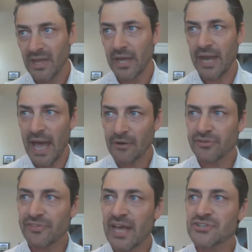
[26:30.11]
And how
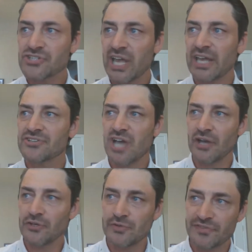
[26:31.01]
does that change how
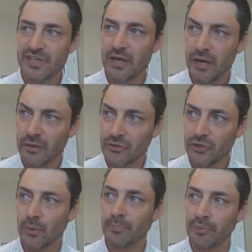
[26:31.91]
you see
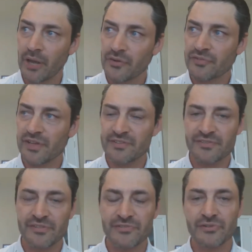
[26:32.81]
your brothers and
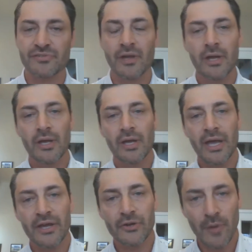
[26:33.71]
sisters
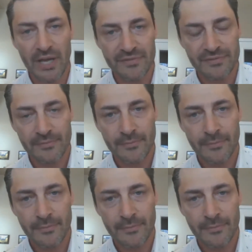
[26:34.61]
in Christ?